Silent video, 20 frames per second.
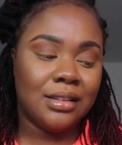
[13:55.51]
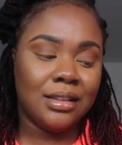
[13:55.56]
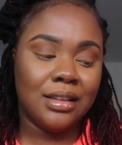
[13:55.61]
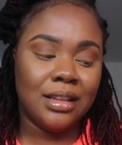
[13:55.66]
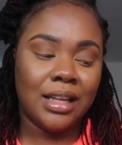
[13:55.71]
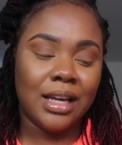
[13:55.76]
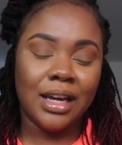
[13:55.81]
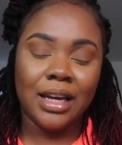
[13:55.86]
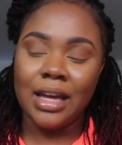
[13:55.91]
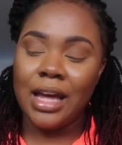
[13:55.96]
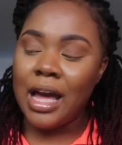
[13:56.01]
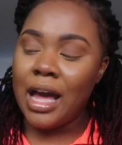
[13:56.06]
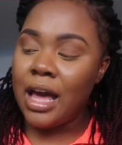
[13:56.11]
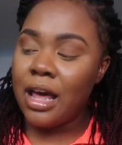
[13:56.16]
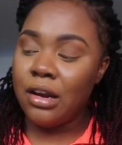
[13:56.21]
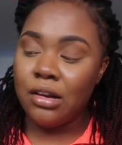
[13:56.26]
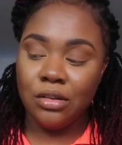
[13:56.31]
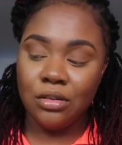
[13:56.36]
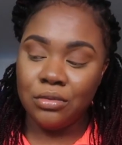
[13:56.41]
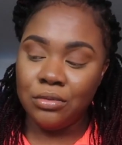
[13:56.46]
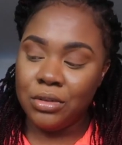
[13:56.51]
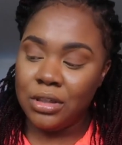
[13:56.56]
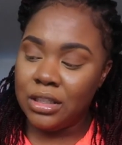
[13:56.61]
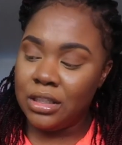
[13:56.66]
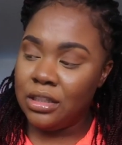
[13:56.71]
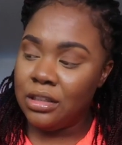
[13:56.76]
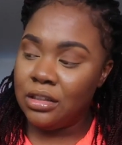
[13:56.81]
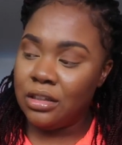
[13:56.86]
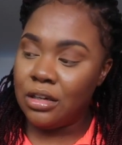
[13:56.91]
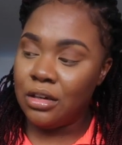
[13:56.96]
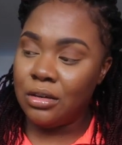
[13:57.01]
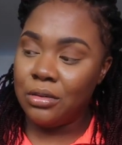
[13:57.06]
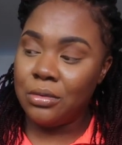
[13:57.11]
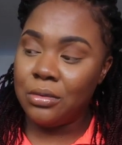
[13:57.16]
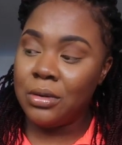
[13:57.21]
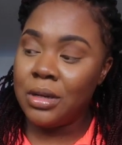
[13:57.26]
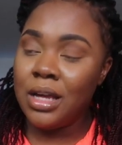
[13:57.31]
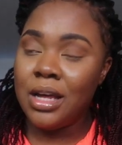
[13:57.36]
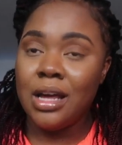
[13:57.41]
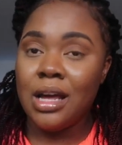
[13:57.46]
Like, I don't really
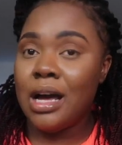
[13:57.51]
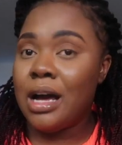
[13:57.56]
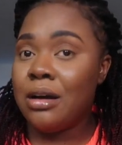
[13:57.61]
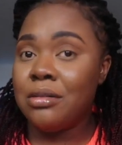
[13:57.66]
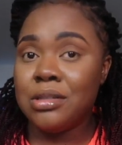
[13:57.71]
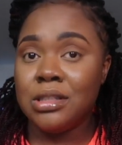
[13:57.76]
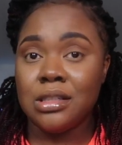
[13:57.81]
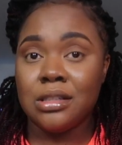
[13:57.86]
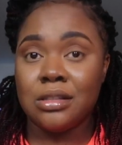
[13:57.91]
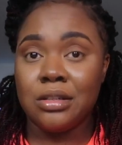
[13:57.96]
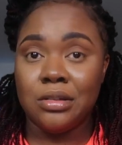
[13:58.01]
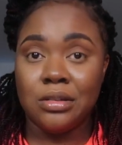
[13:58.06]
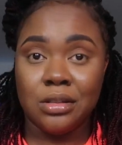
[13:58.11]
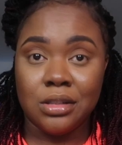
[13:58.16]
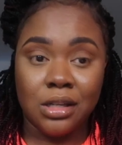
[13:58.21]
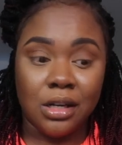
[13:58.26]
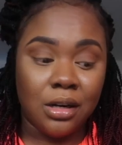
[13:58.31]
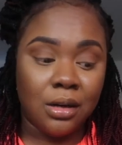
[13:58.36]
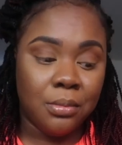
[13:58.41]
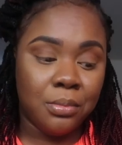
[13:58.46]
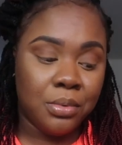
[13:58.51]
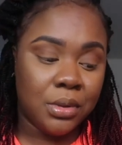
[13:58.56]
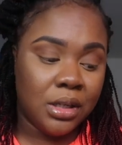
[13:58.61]
know. I was just gonna start